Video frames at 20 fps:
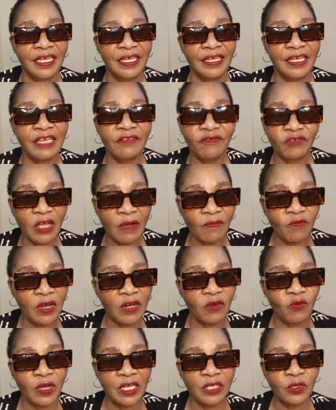If
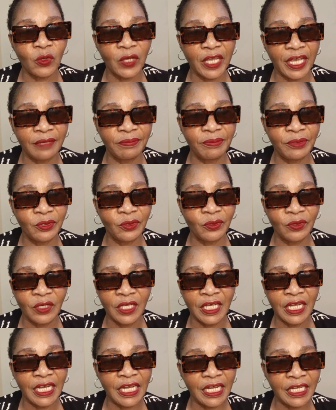someone want to help you,
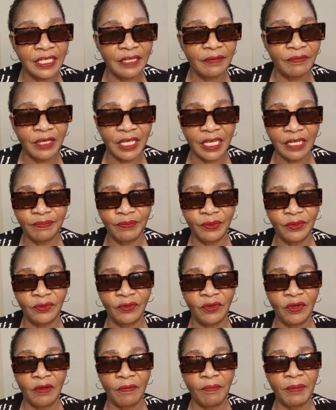let them help you.
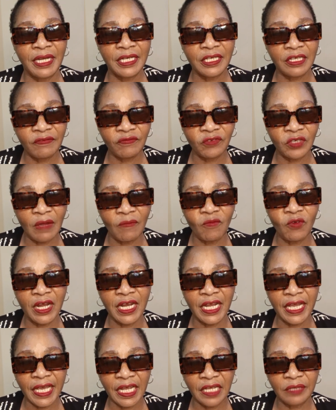But if
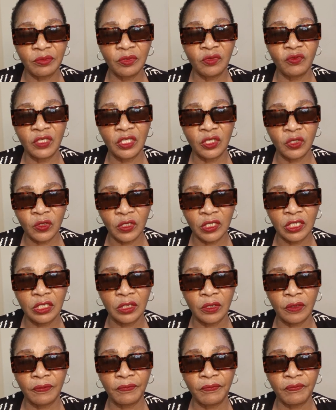someone helps you with
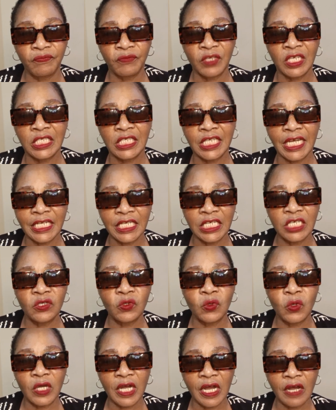condition, starting
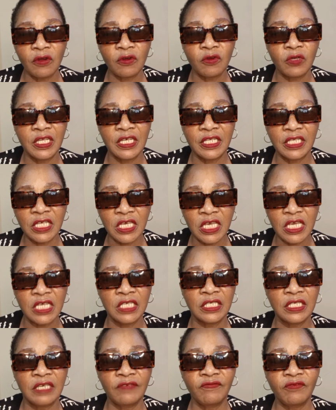to count the
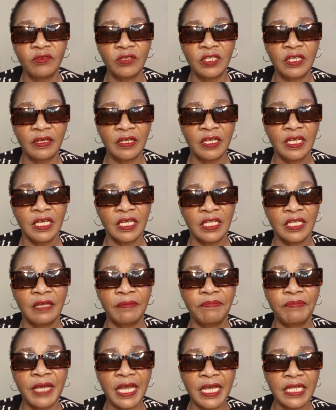things, even the
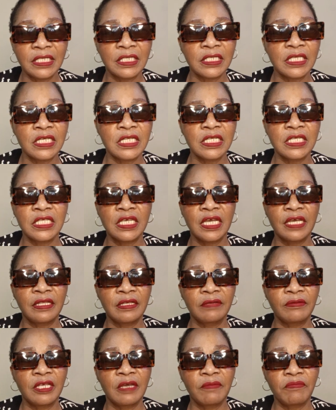pencil,
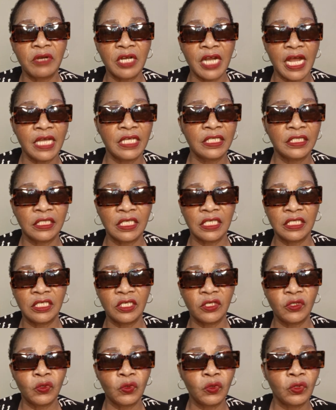the brush,
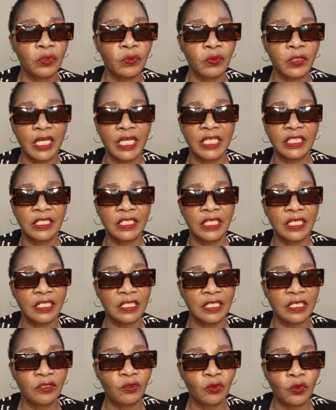the toothbrush,
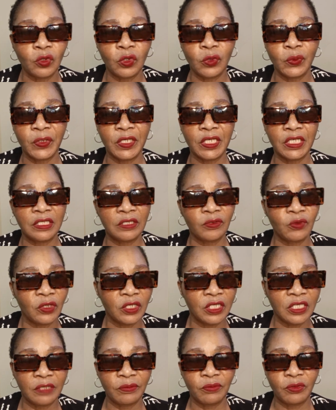the toothpaste,
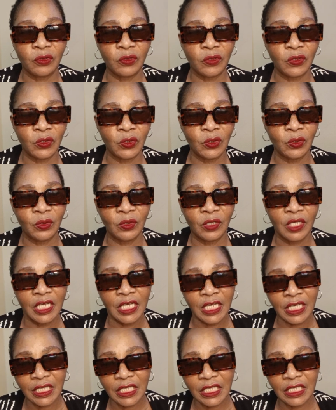what they brought to you,
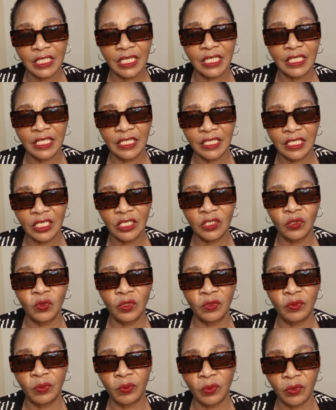these are the things
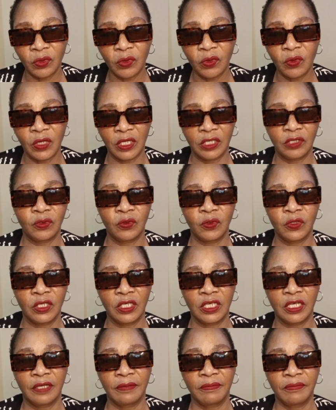which people don't want to hear.